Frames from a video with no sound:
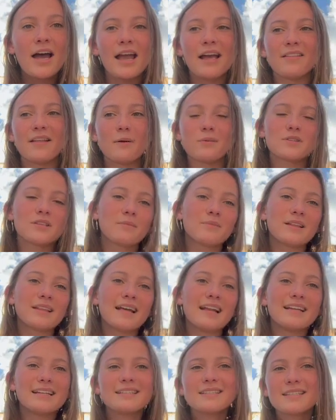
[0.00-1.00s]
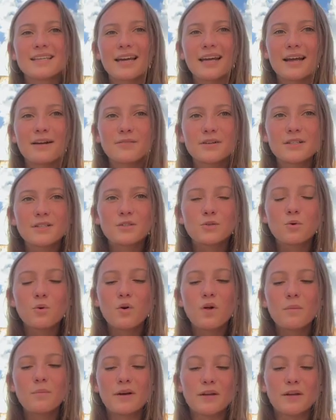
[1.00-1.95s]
and that was something that I didn't see at every school,